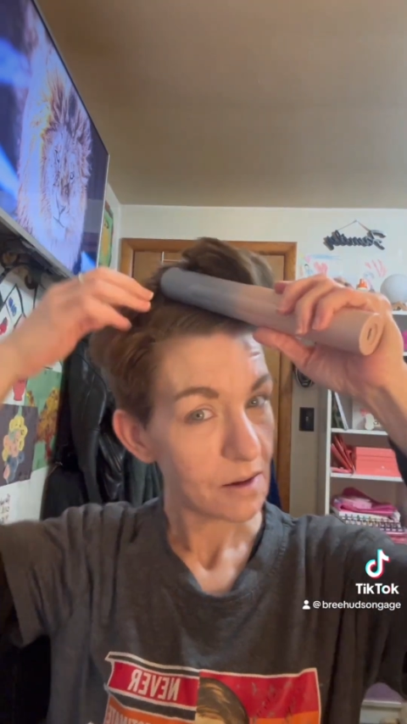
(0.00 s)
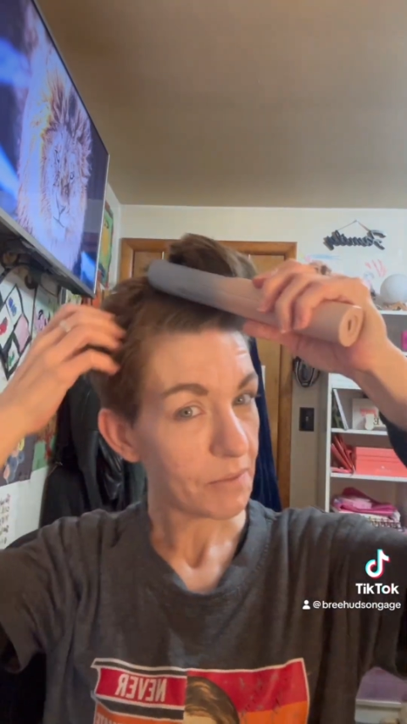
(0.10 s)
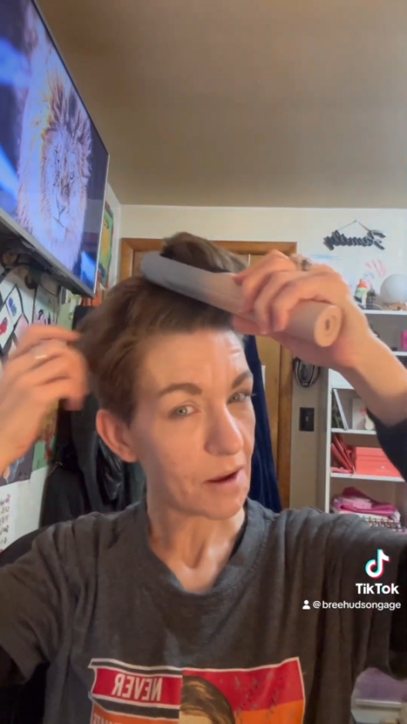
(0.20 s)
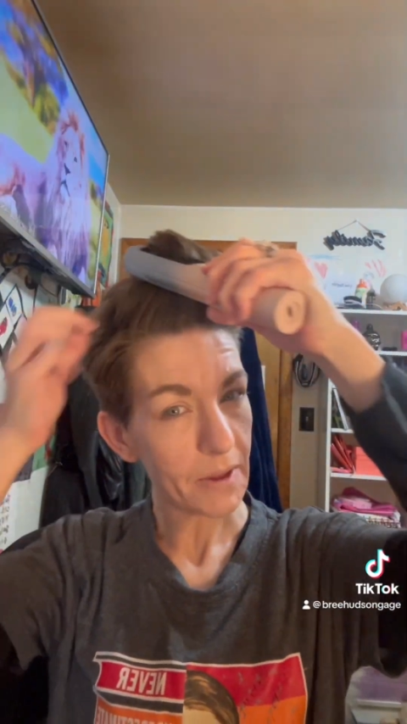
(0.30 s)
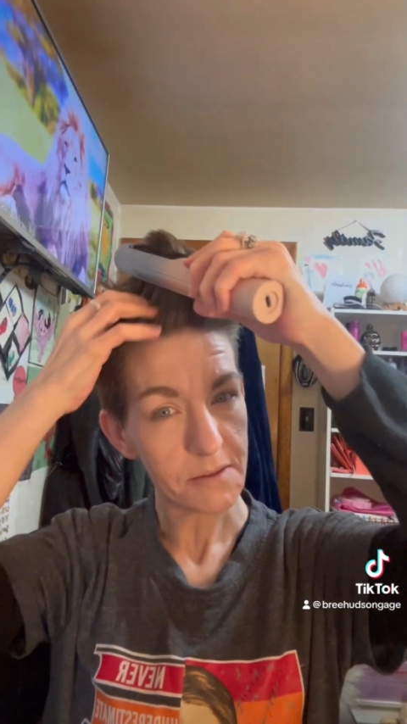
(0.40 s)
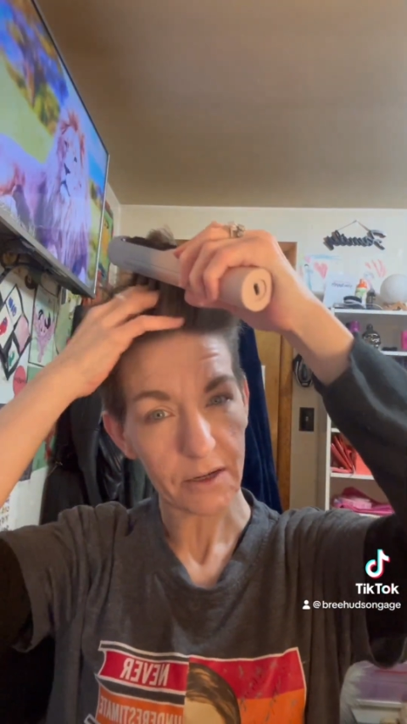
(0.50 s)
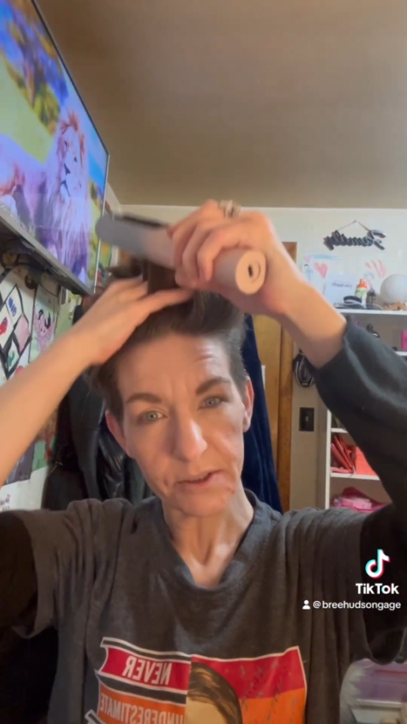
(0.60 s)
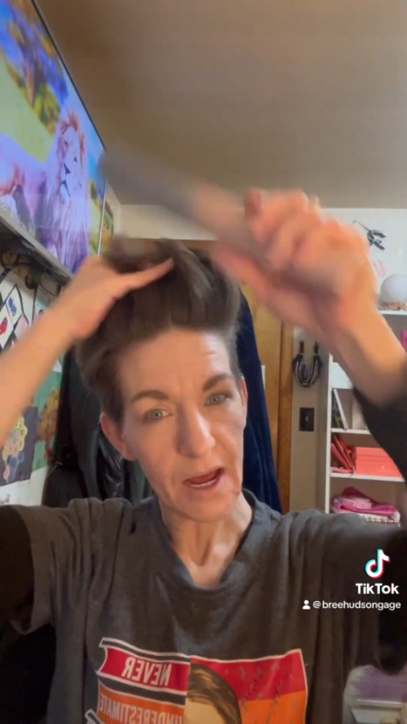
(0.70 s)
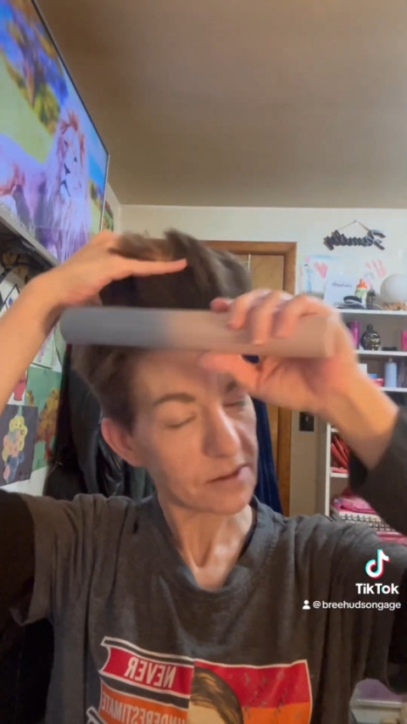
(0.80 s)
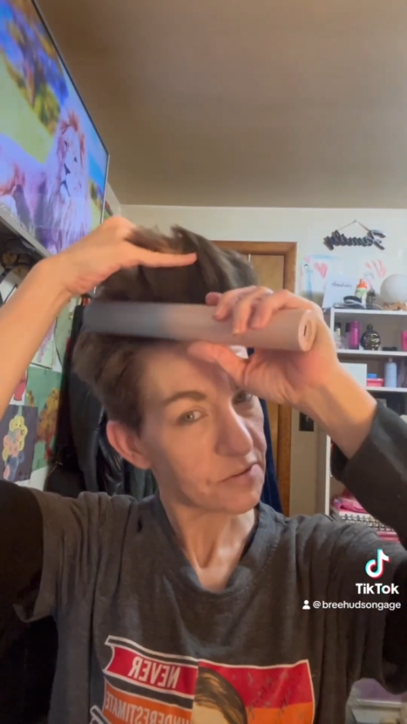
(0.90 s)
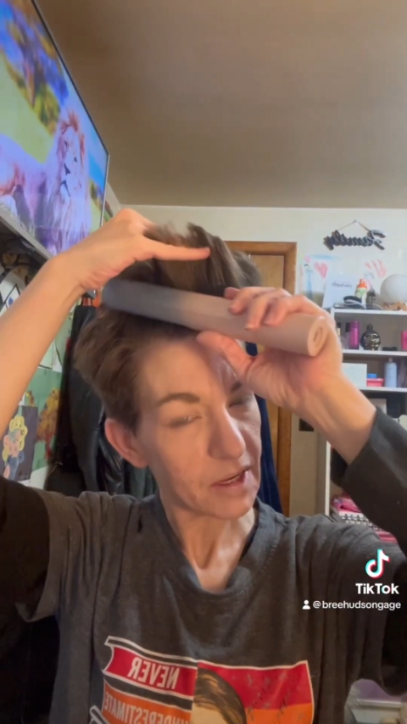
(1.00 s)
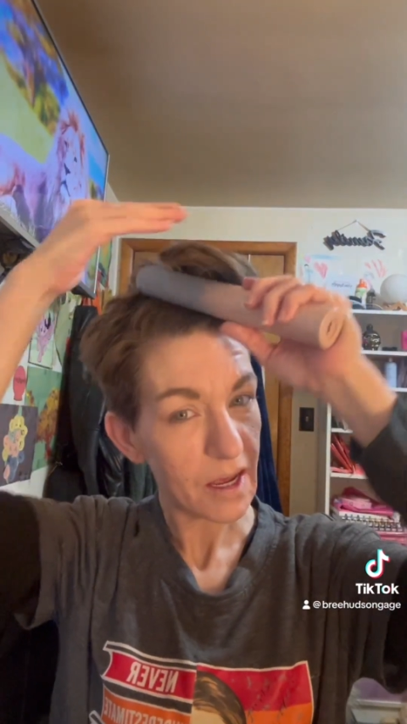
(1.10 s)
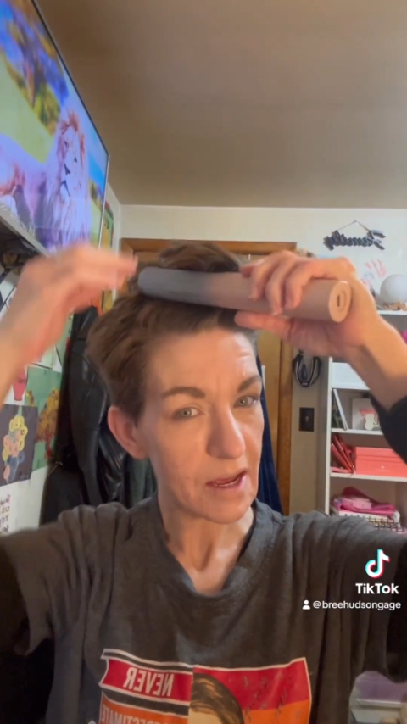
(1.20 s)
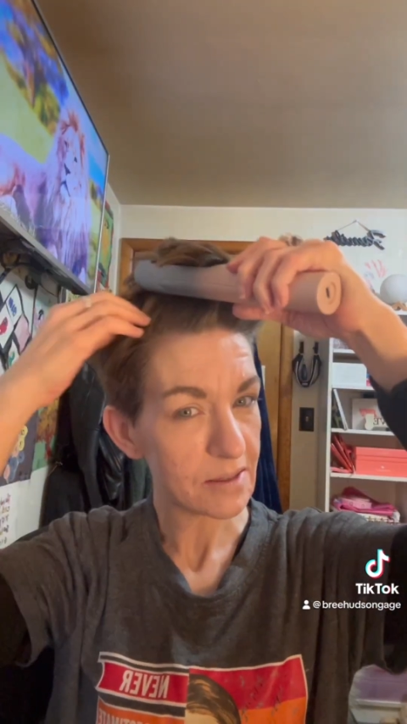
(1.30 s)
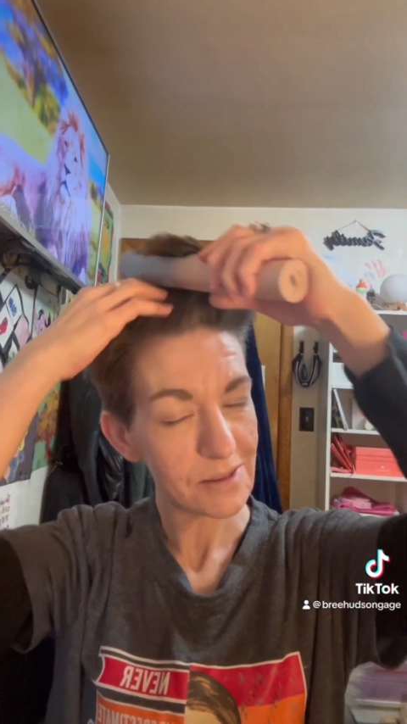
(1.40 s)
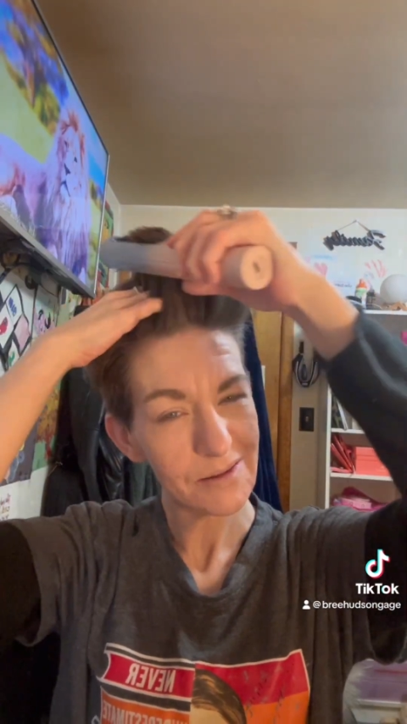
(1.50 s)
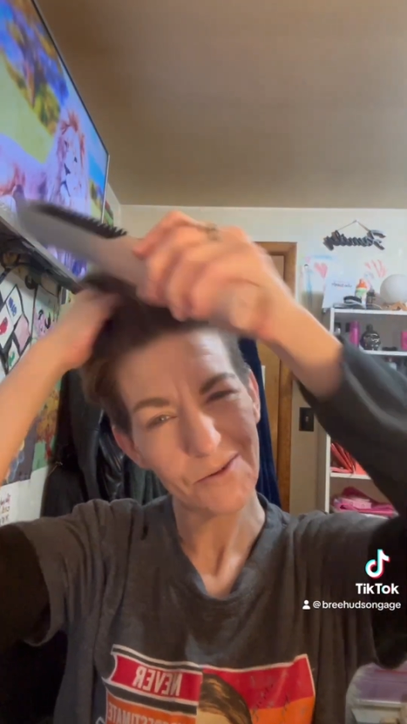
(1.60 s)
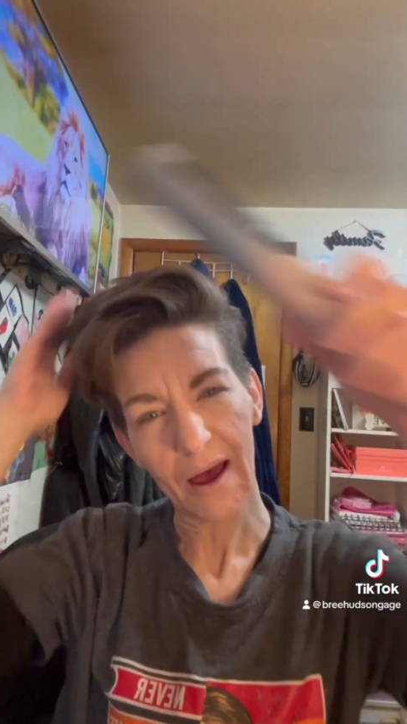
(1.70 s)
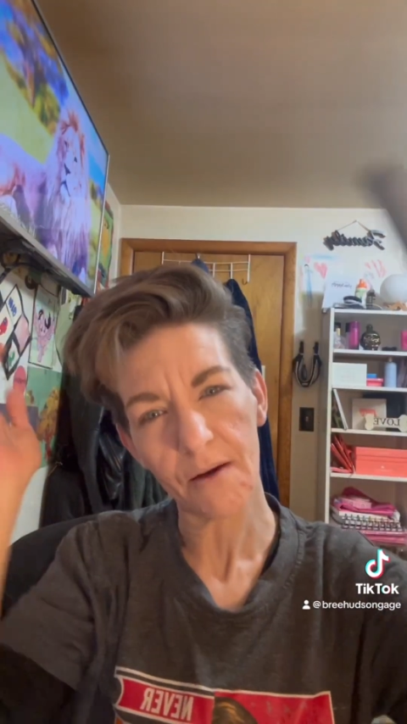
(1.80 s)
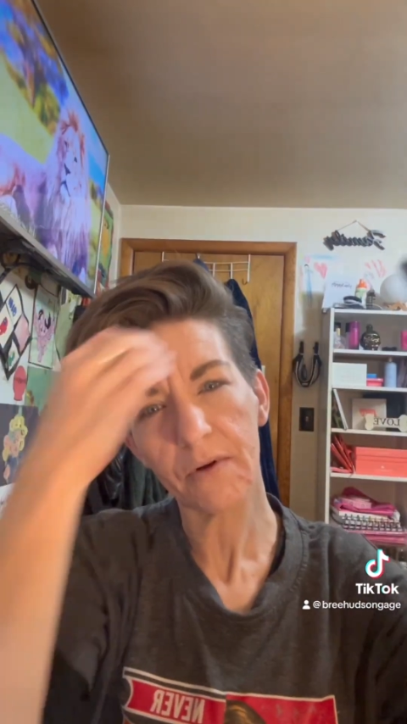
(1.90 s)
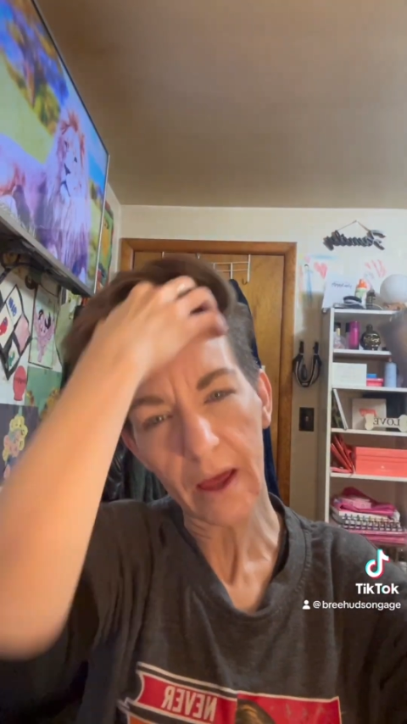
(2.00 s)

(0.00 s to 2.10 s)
Pick up, like, some extra snacks for the kids, and see what they have for,